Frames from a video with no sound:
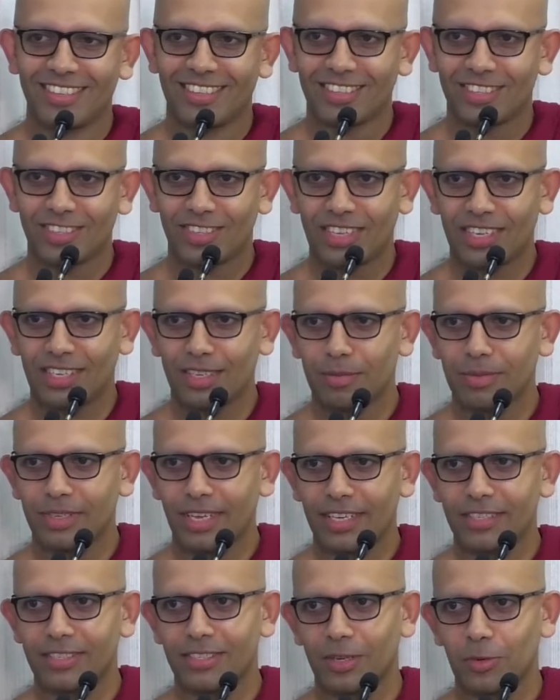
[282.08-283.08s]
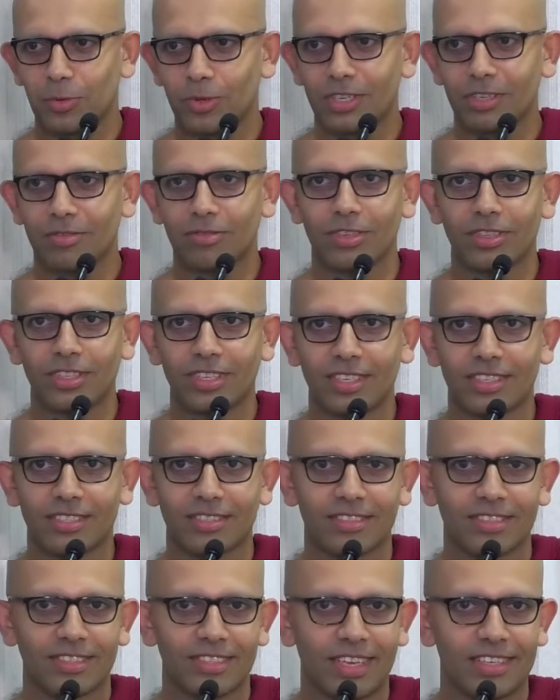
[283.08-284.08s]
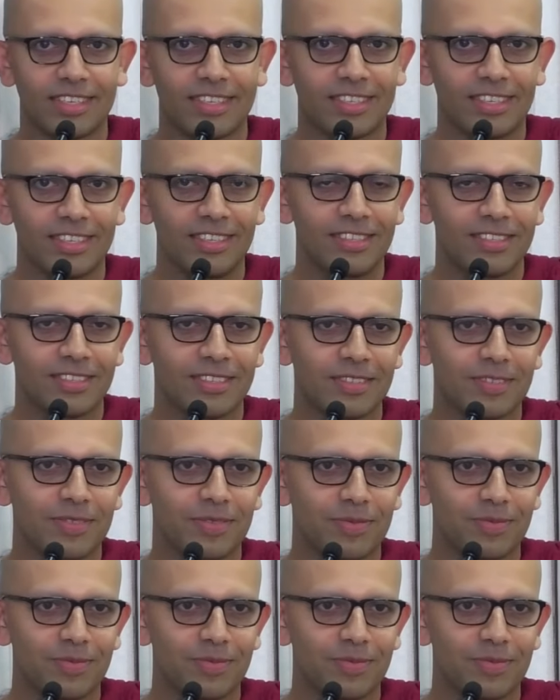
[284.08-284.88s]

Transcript: So that'll be extra work for the editors.